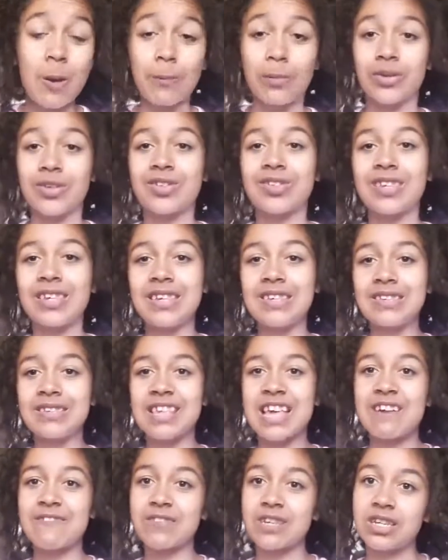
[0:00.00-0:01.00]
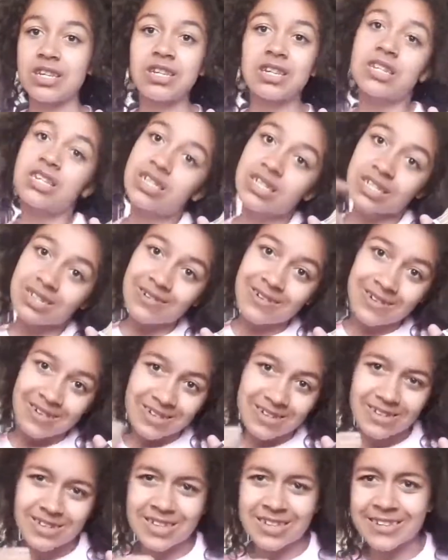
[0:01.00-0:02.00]
but C7,
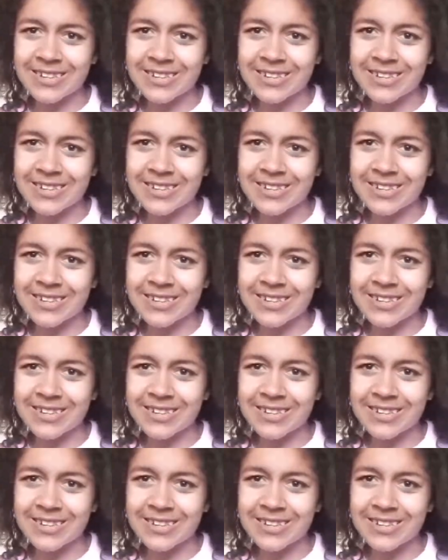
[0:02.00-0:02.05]
it's a